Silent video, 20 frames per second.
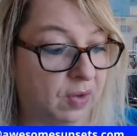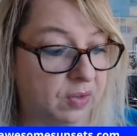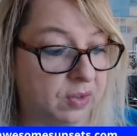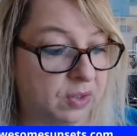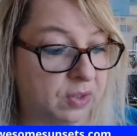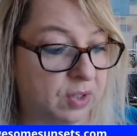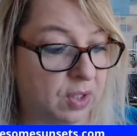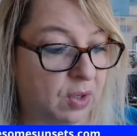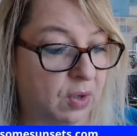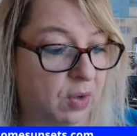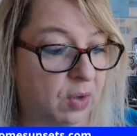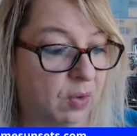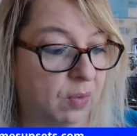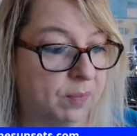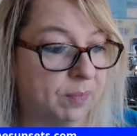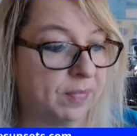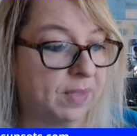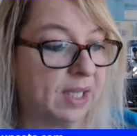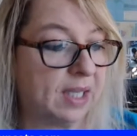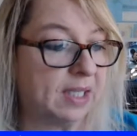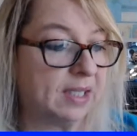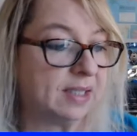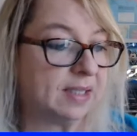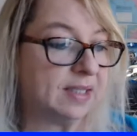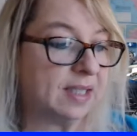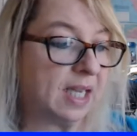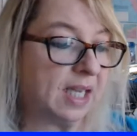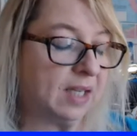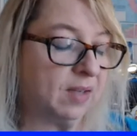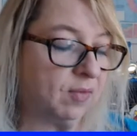So
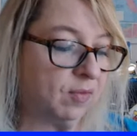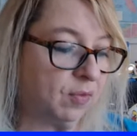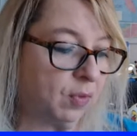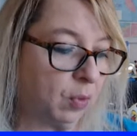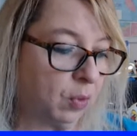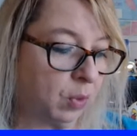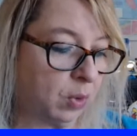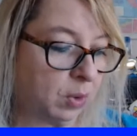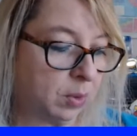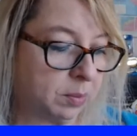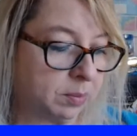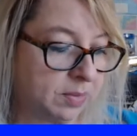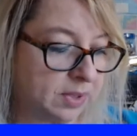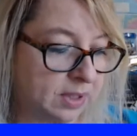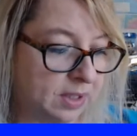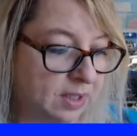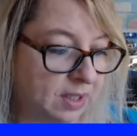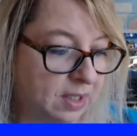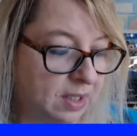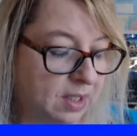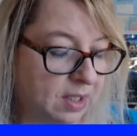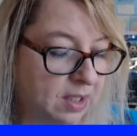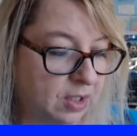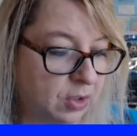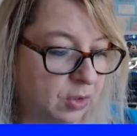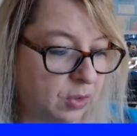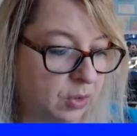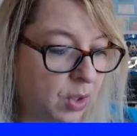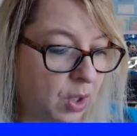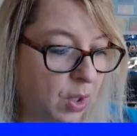stay informed,
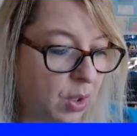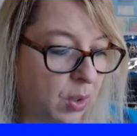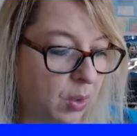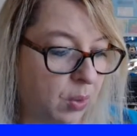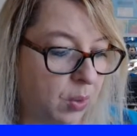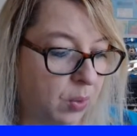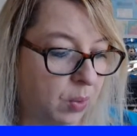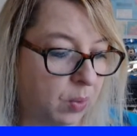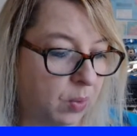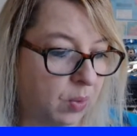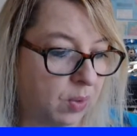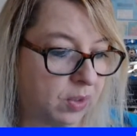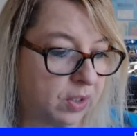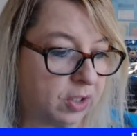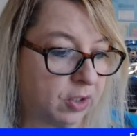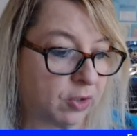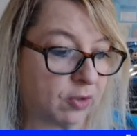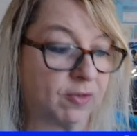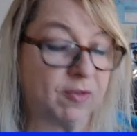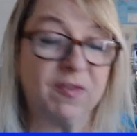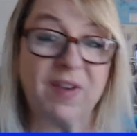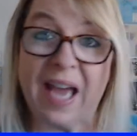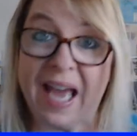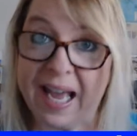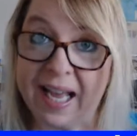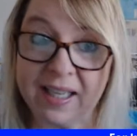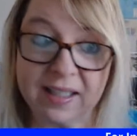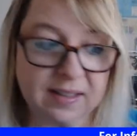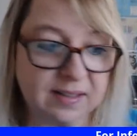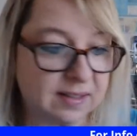know your
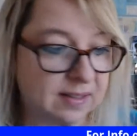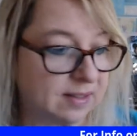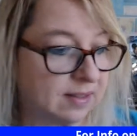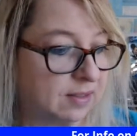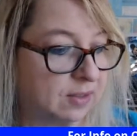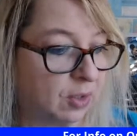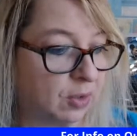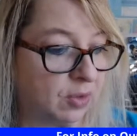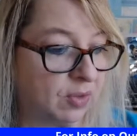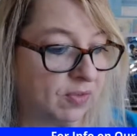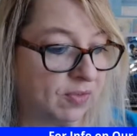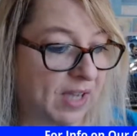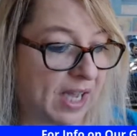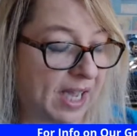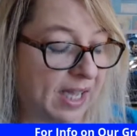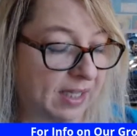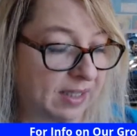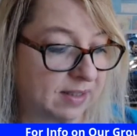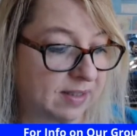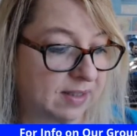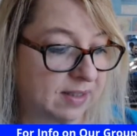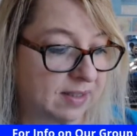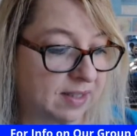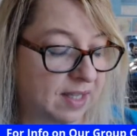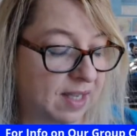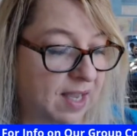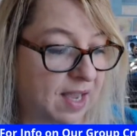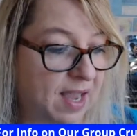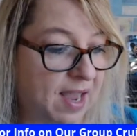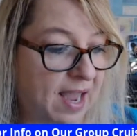facts, know the facts,
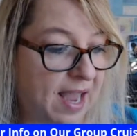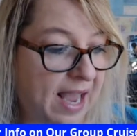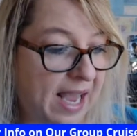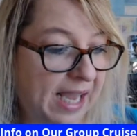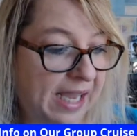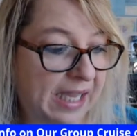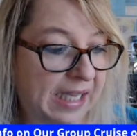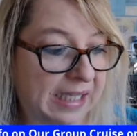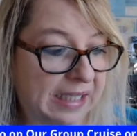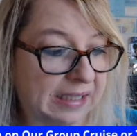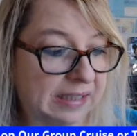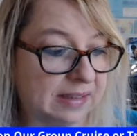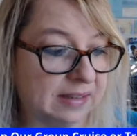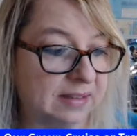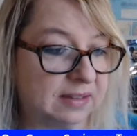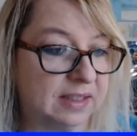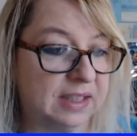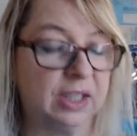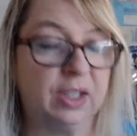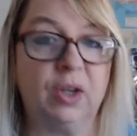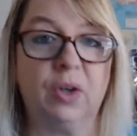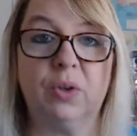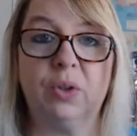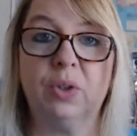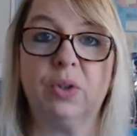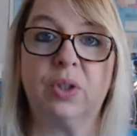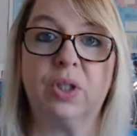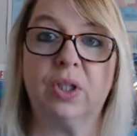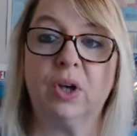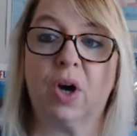and,
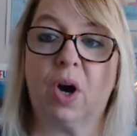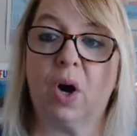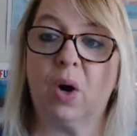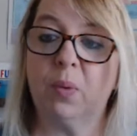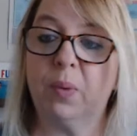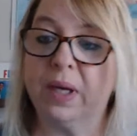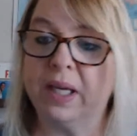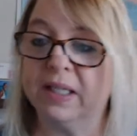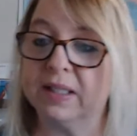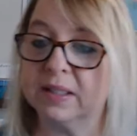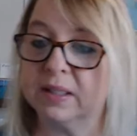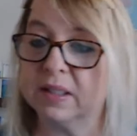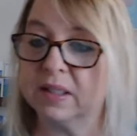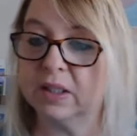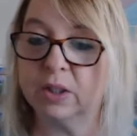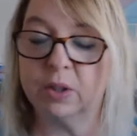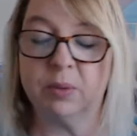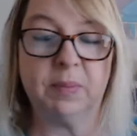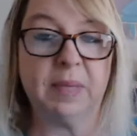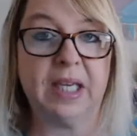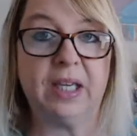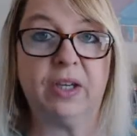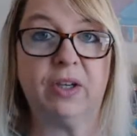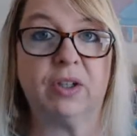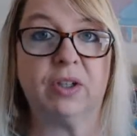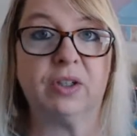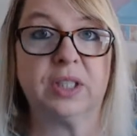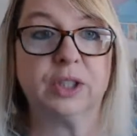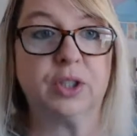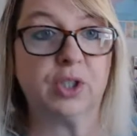you can always, make
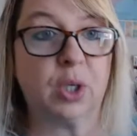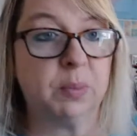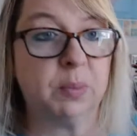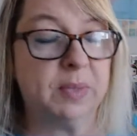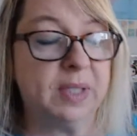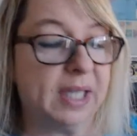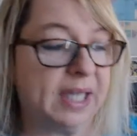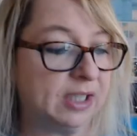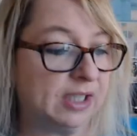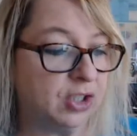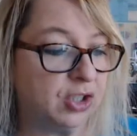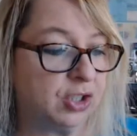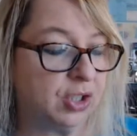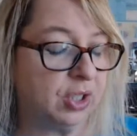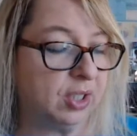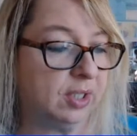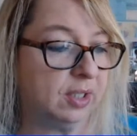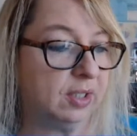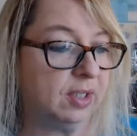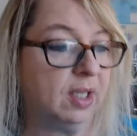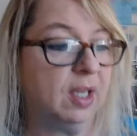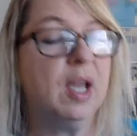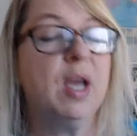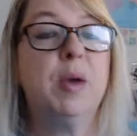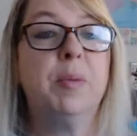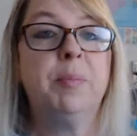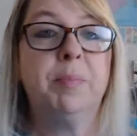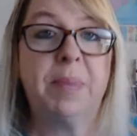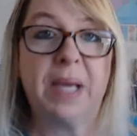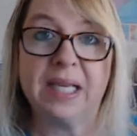your determination
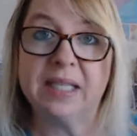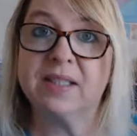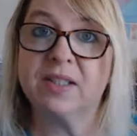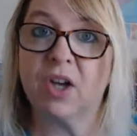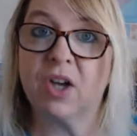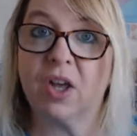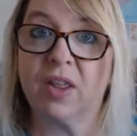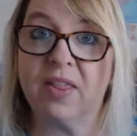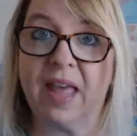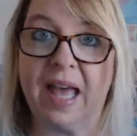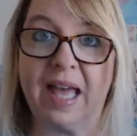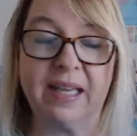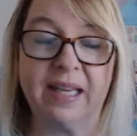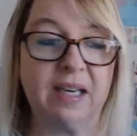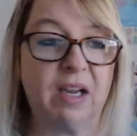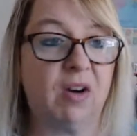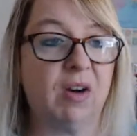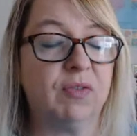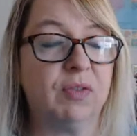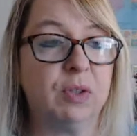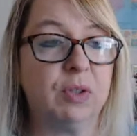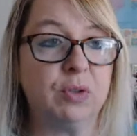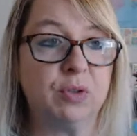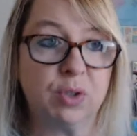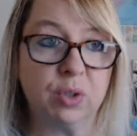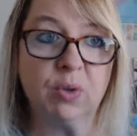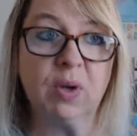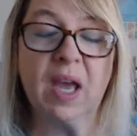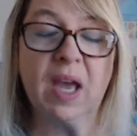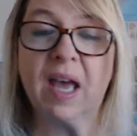based on that. Now, if you
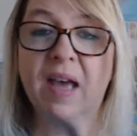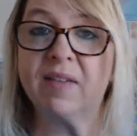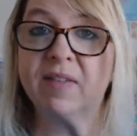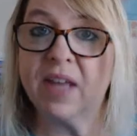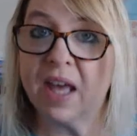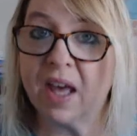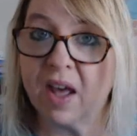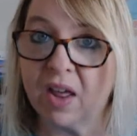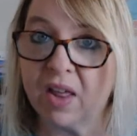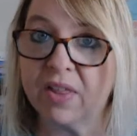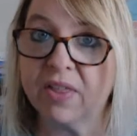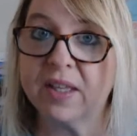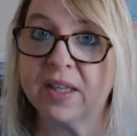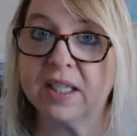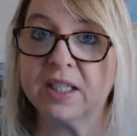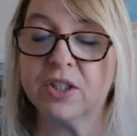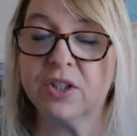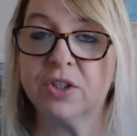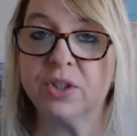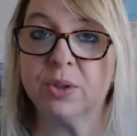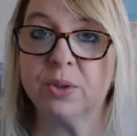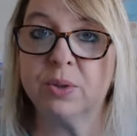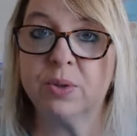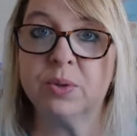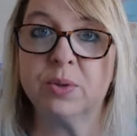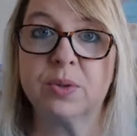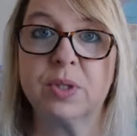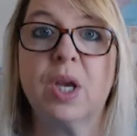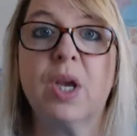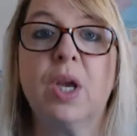do have health
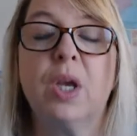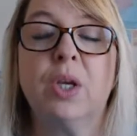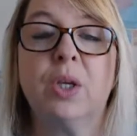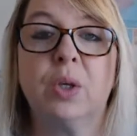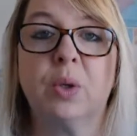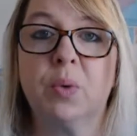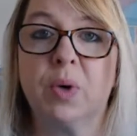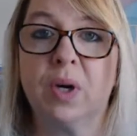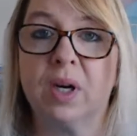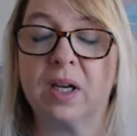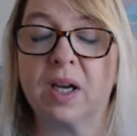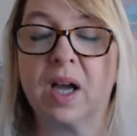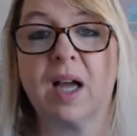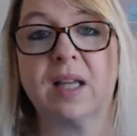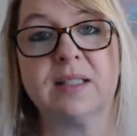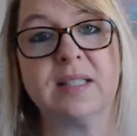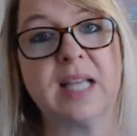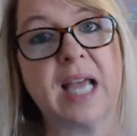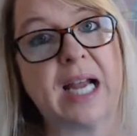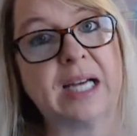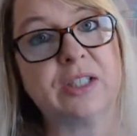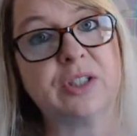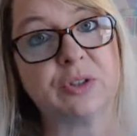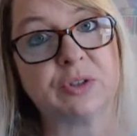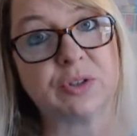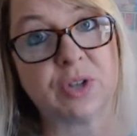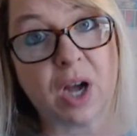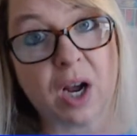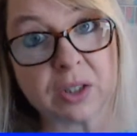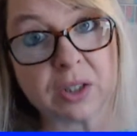issues, you want to contact
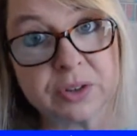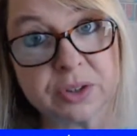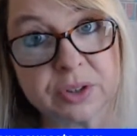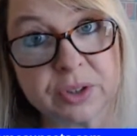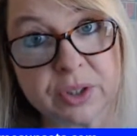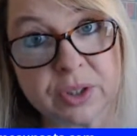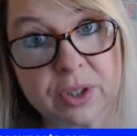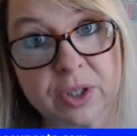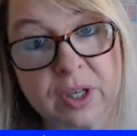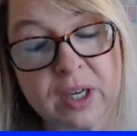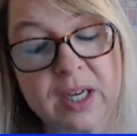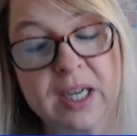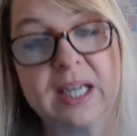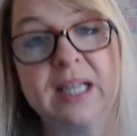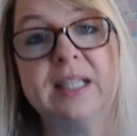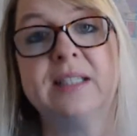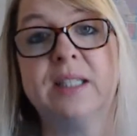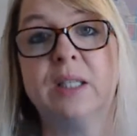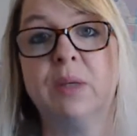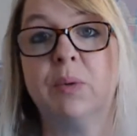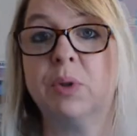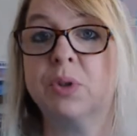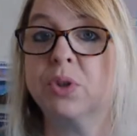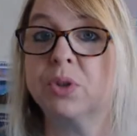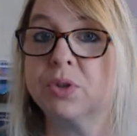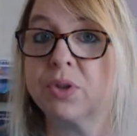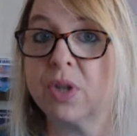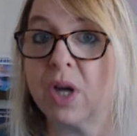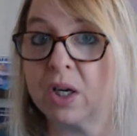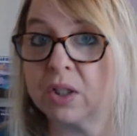your doctor, see what
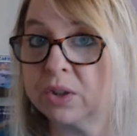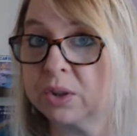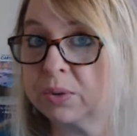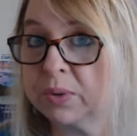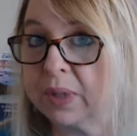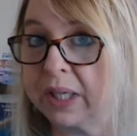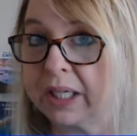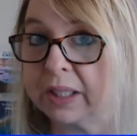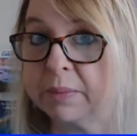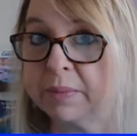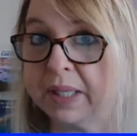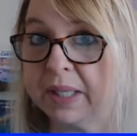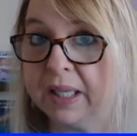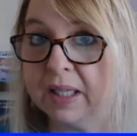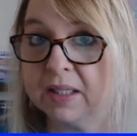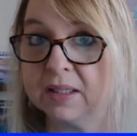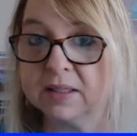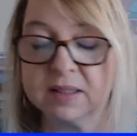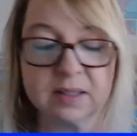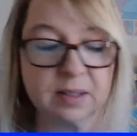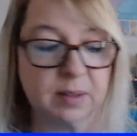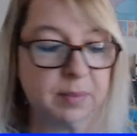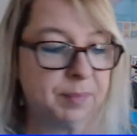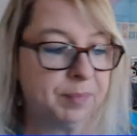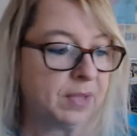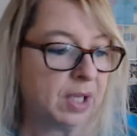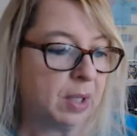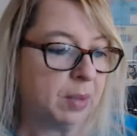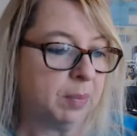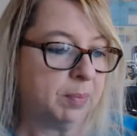your doctor recommends.
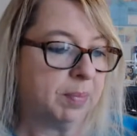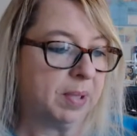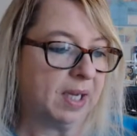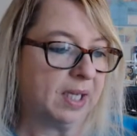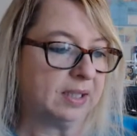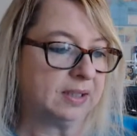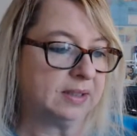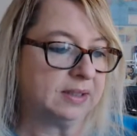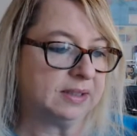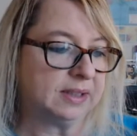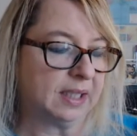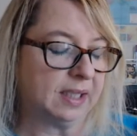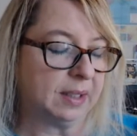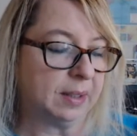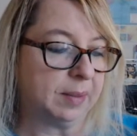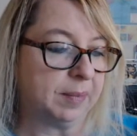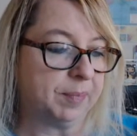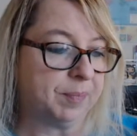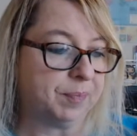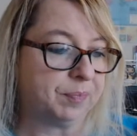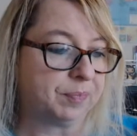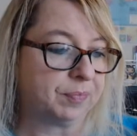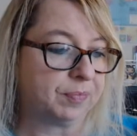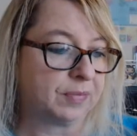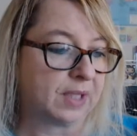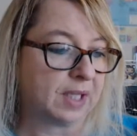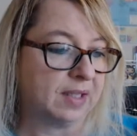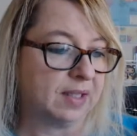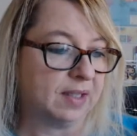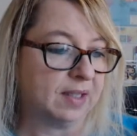But
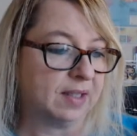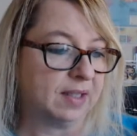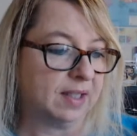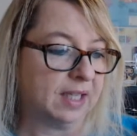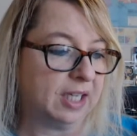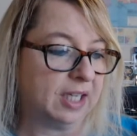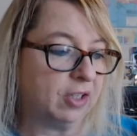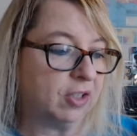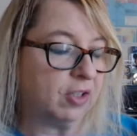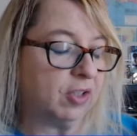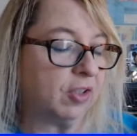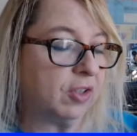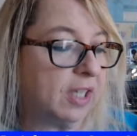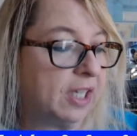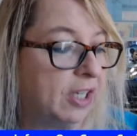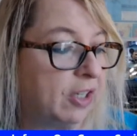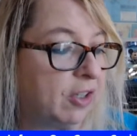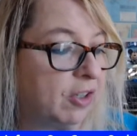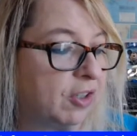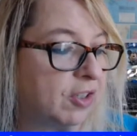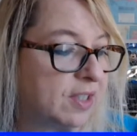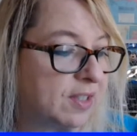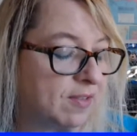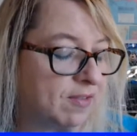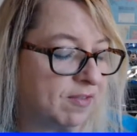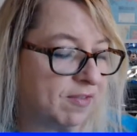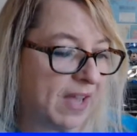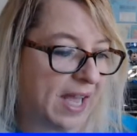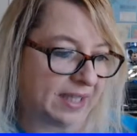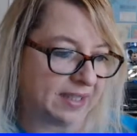here are
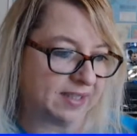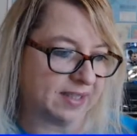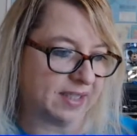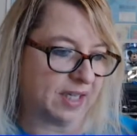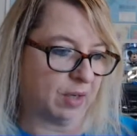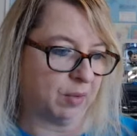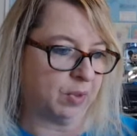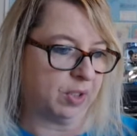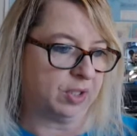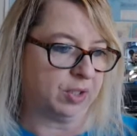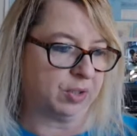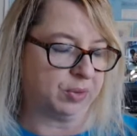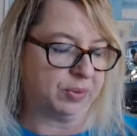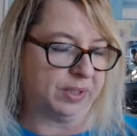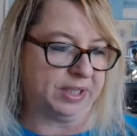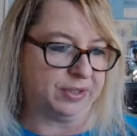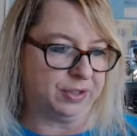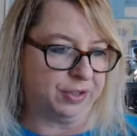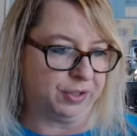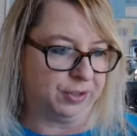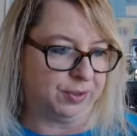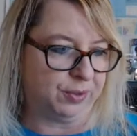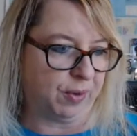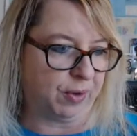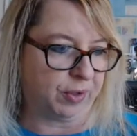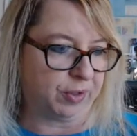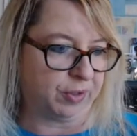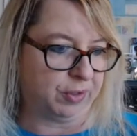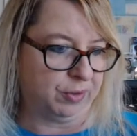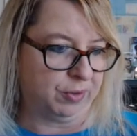some facts that I wanted to read to
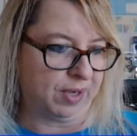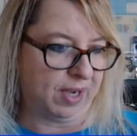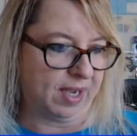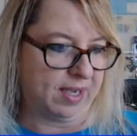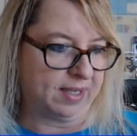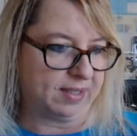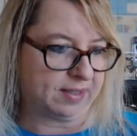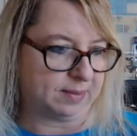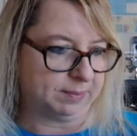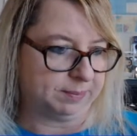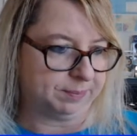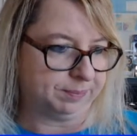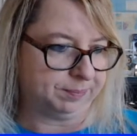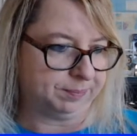you guys.